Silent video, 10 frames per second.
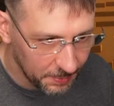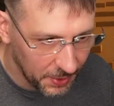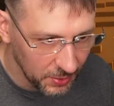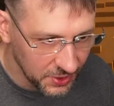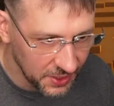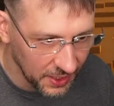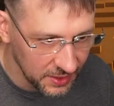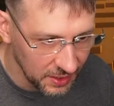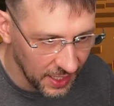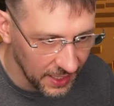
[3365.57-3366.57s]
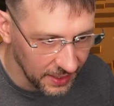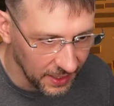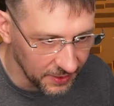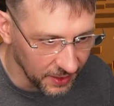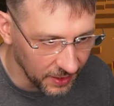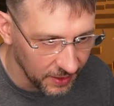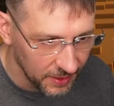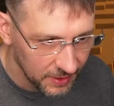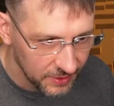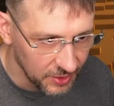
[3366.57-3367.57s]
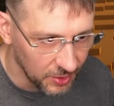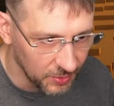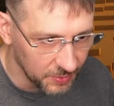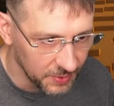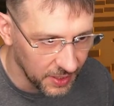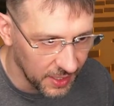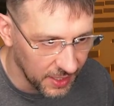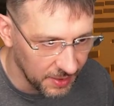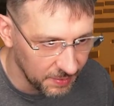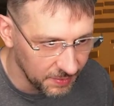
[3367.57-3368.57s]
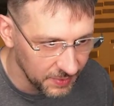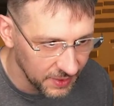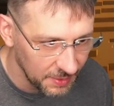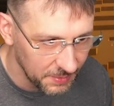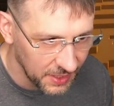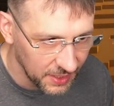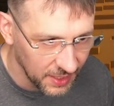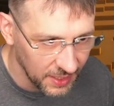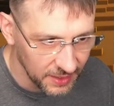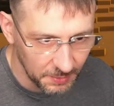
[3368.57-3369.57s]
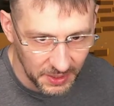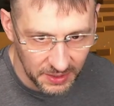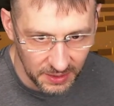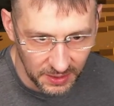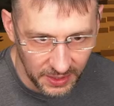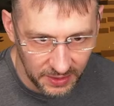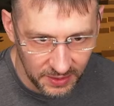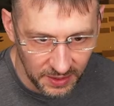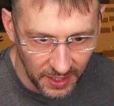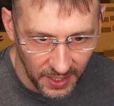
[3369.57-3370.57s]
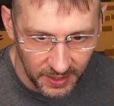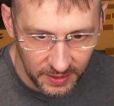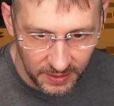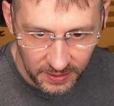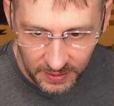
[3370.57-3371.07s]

post things a lot on there. So let me get the link to that,